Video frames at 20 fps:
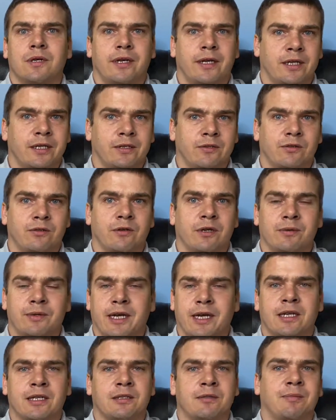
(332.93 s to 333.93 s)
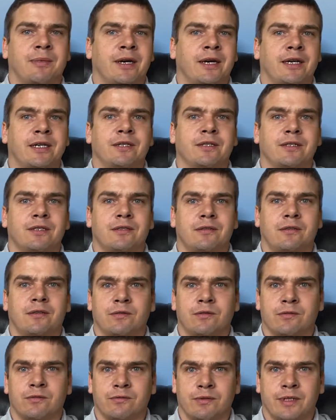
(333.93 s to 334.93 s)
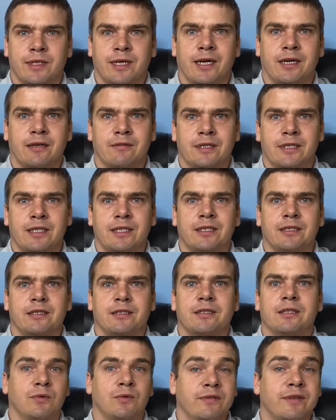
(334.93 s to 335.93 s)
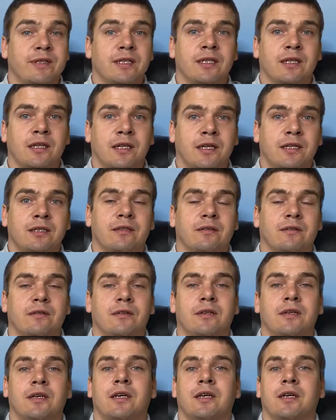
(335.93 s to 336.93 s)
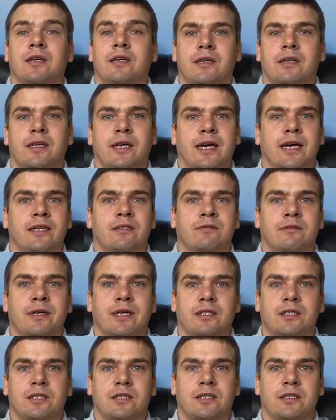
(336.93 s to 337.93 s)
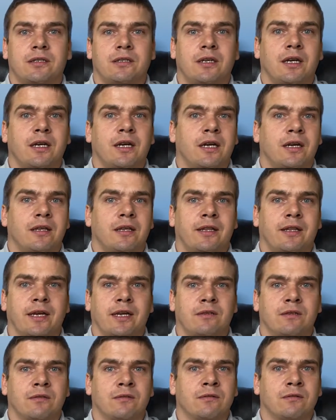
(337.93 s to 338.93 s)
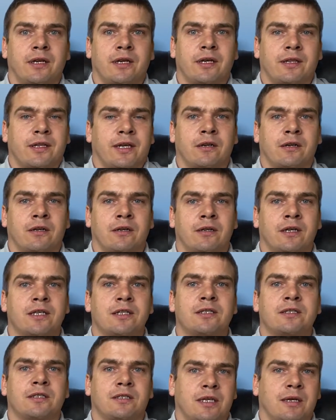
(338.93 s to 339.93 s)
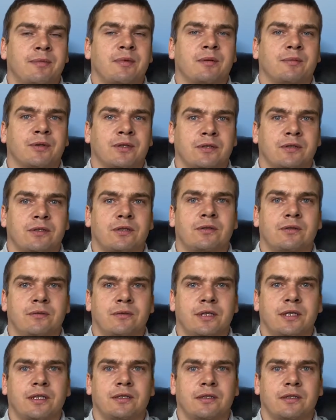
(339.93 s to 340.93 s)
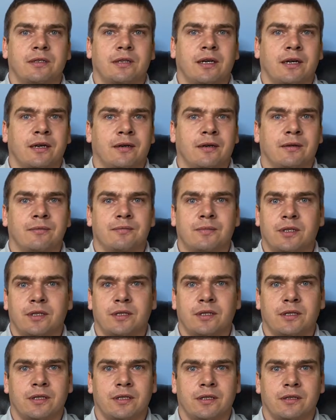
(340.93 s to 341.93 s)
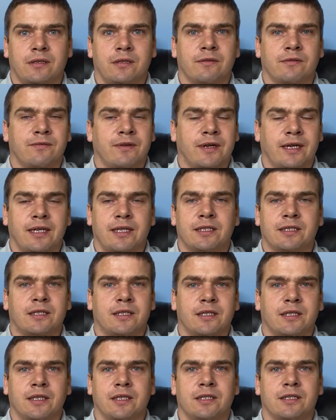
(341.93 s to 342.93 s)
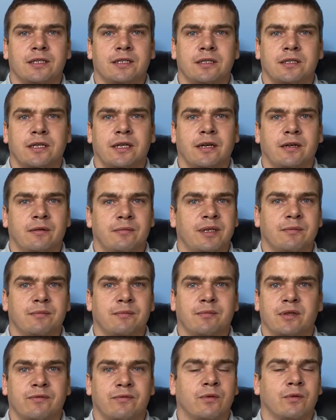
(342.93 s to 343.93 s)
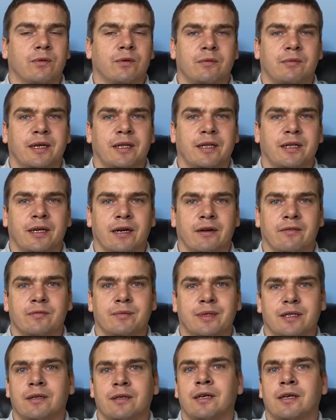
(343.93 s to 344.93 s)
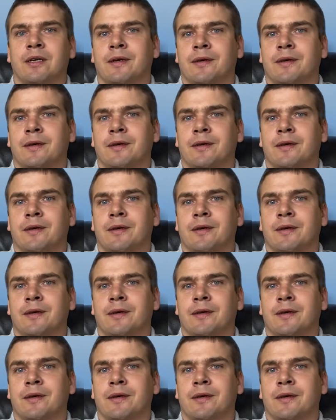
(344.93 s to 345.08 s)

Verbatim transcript: and Toronto cash buyers, those retirees moving to London, cash rich, that don't that are not susceptible to these uh, to the, to finance conditions that are being put forward by the government.